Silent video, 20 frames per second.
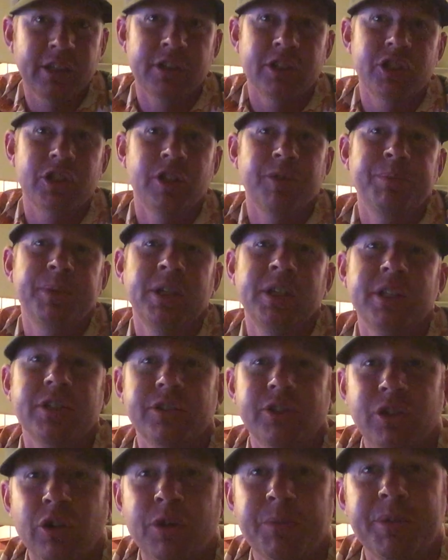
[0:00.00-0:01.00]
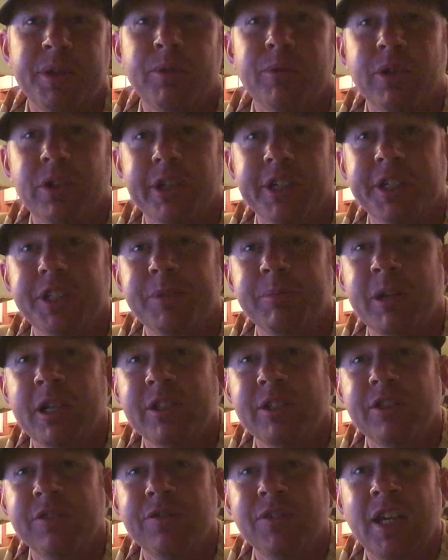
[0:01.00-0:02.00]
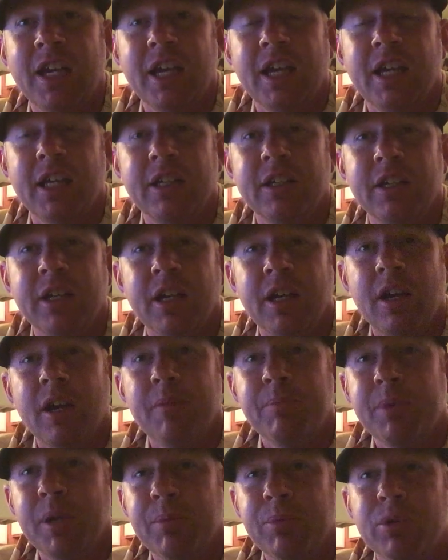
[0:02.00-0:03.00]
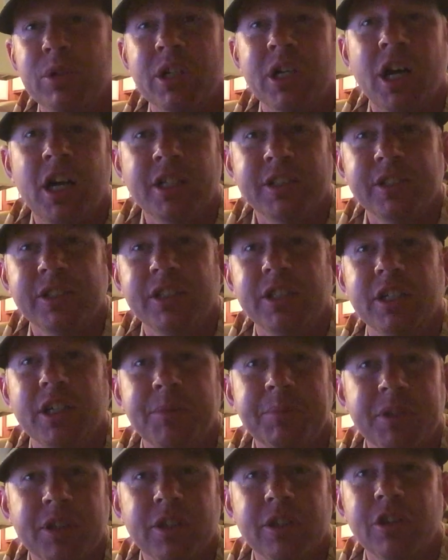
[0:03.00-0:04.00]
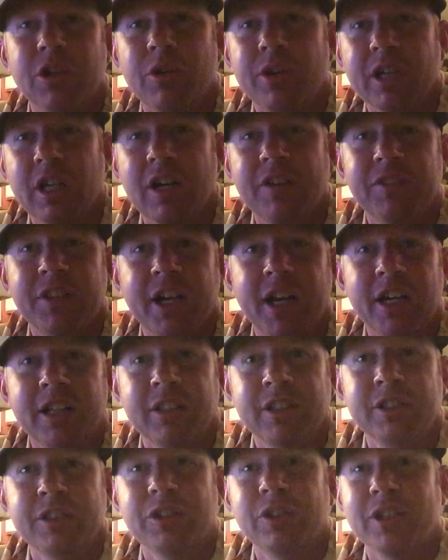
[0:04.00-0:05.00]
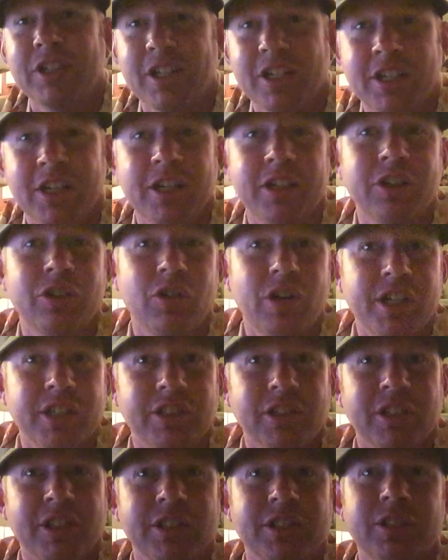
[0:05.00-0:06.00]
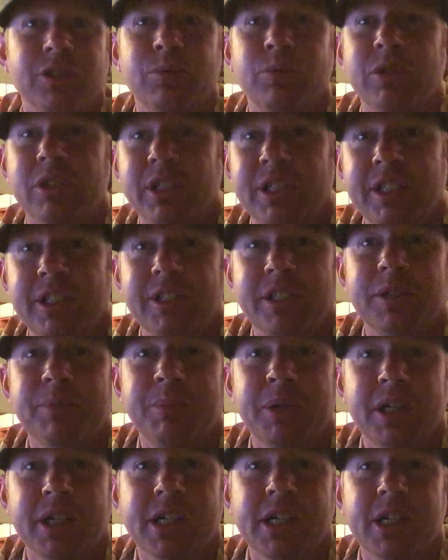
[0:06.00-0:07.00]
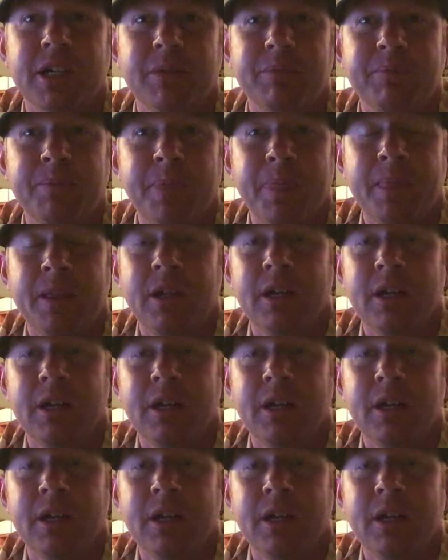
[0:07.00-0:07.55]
shipping is going to be really expensive, and people are constantly coming and going off the island. So yet again, Craigslist is really easy to pick up